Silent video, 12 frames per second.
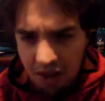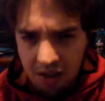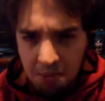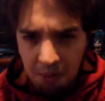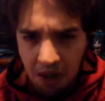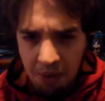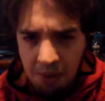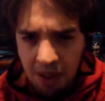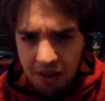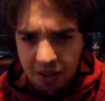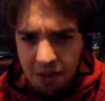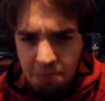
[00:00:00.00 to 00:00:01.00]

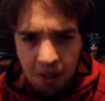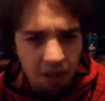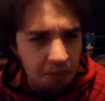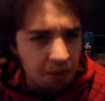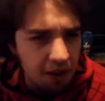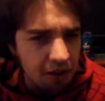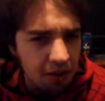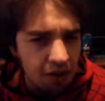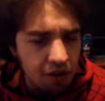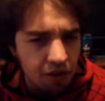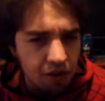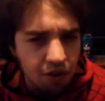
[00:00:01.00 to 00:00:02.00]
Spider-Man and Spider-Man
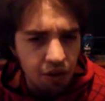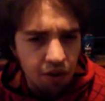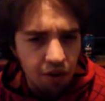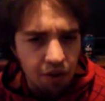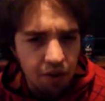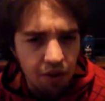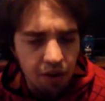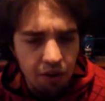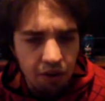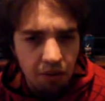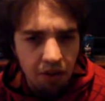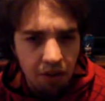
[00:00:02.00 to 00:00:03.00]
2 and
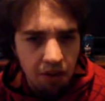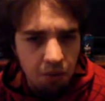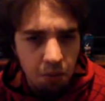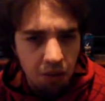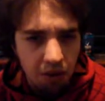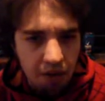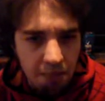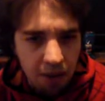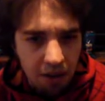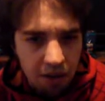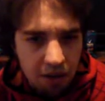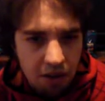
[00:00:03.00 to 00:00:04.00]
3. It's one of the
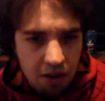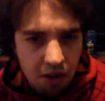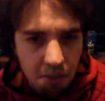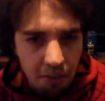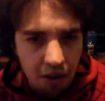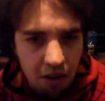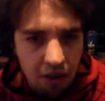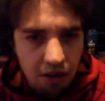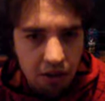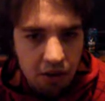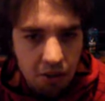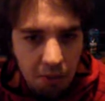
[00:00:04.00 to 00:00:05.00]
best
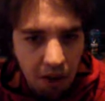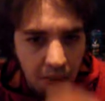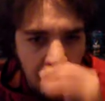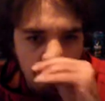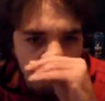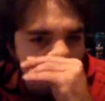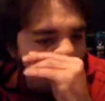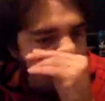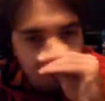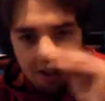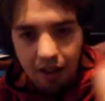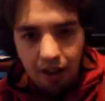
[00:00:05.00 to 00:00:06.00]
Spider-Man
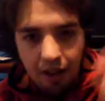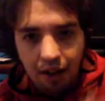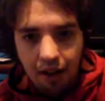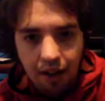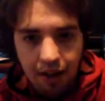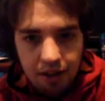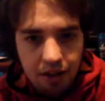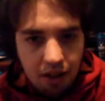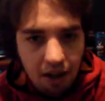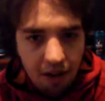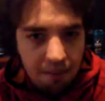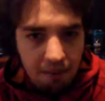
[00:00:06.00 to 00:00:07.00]
movies at its
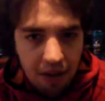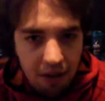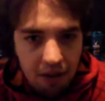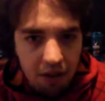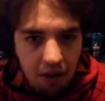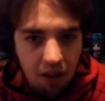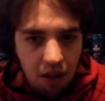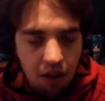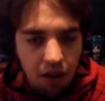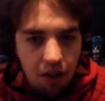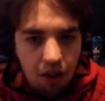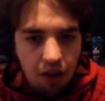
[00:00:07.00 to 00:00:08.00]
time back then.
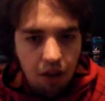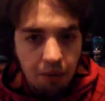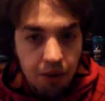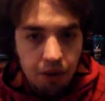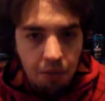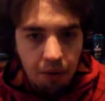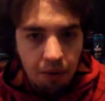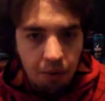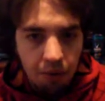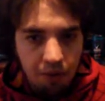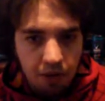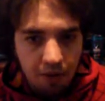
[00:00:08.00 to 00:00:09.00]
I mean, superhero
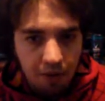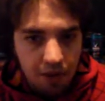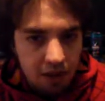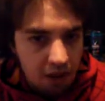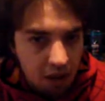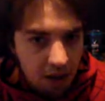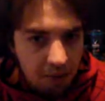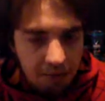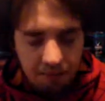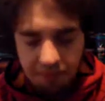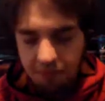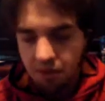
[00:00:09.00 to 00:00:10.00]
movies of its time.